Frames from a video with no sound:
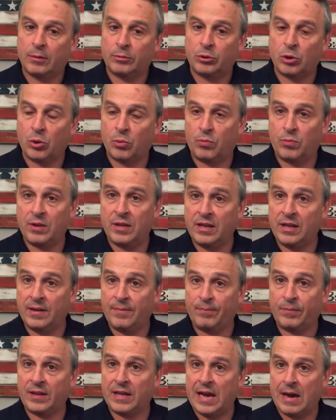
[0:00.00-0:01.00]
so
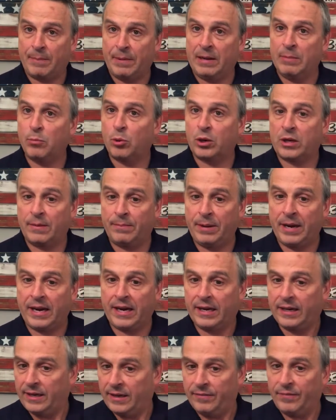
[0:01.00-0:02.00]
that'd be more
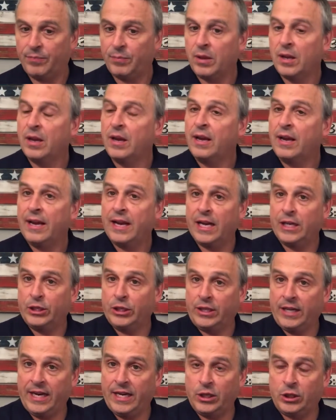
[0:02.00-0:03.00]
competitive.
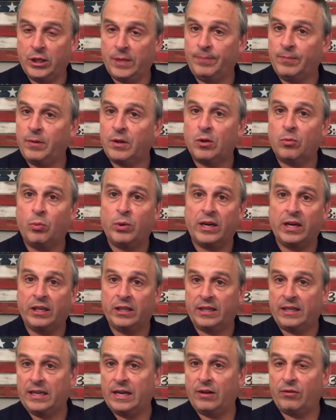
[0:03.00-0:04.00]
Education, we're going
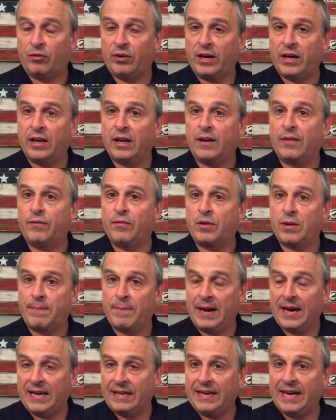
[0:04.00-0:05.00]
to get rid of the
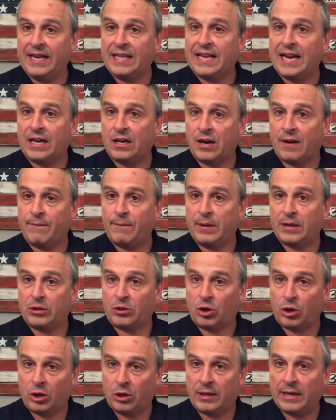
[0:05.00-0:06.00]
mandate that government
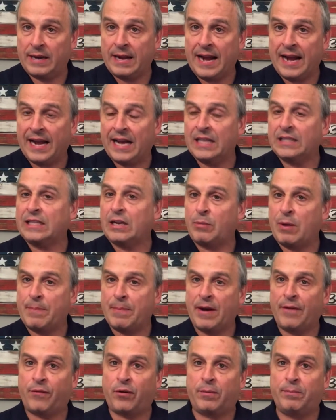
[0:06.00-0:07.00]
currently has that we
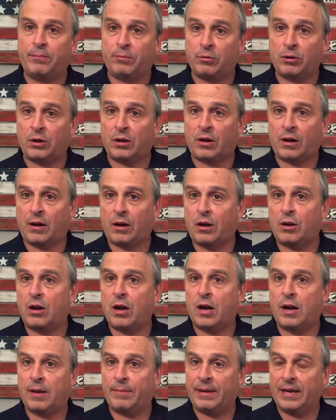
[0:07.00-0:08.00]
pay for
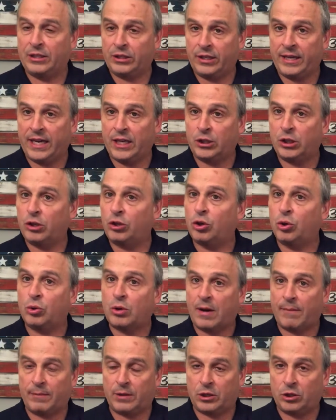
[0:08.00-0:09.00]
education through
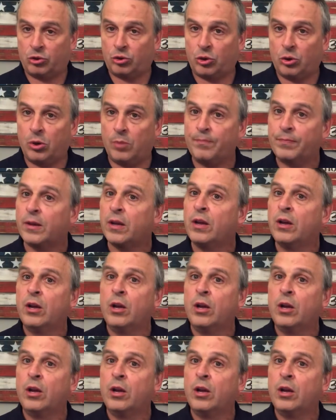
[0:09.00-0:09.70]
government control,